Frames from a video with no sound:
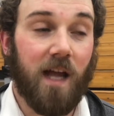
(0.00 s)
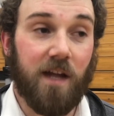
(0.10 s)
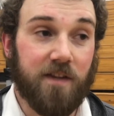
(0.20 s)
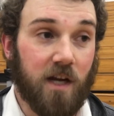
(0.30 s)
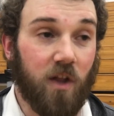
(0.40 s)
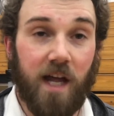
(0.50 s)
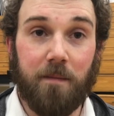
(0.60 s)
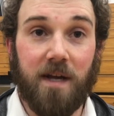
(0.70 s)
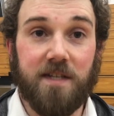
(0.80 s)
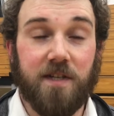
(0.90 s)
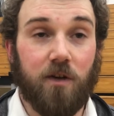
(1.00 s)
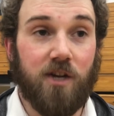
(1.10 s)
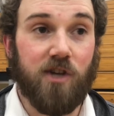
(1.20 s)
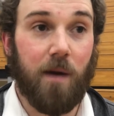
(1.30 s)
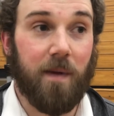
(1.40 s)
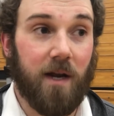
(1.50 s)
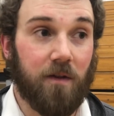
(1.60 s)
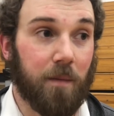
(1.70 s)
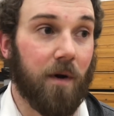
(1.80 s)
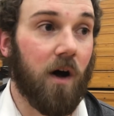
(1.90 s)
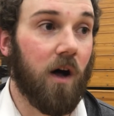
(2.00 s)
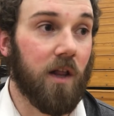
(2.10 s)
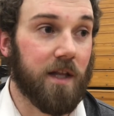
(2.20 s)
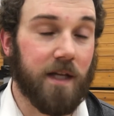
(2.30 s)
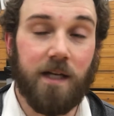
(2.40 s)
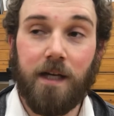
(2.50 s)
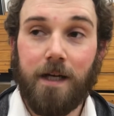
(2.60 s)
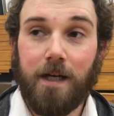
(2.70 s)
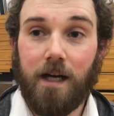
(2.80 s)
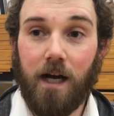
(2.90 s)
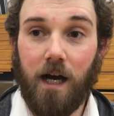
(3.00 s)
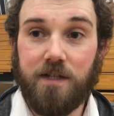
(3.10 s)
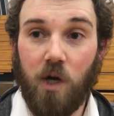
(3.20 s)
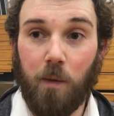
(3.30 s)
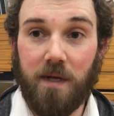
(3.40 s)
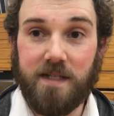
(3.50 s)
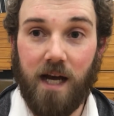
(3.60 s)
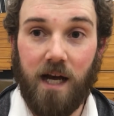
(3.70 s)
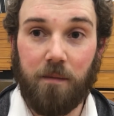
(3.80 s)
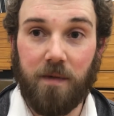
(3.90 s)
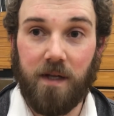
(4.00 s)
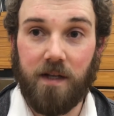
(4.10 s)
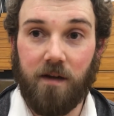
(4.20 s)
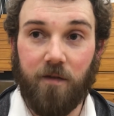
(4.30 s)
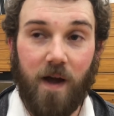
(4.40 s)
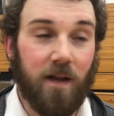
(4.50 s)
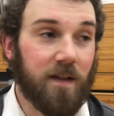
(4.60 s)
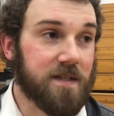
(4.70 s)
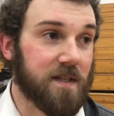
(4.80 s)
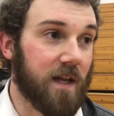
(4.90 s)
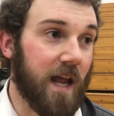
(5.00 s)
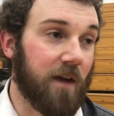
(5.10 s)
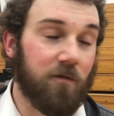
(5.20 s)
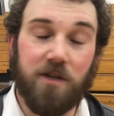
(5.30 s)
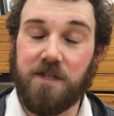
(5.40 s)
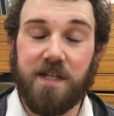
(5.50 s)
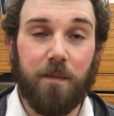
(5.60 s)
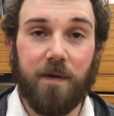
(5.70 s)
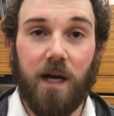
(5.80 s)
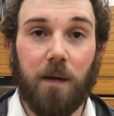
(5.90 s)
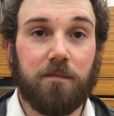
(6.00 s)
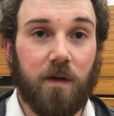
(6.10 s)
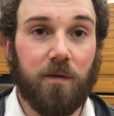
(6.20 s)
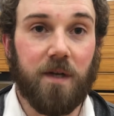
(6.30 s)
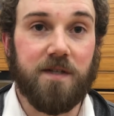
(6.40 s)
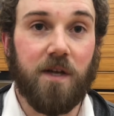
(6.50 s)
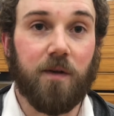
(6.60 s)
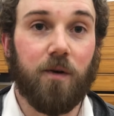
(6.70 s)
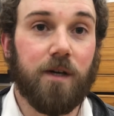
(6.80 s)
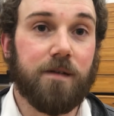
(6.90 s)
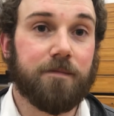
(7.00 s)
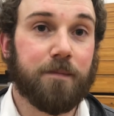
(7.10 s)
thought Clay and Mace did a great job handling the ball, and then Toby and Ty being there for outlets, and then Avery just stepping up when he's on the court.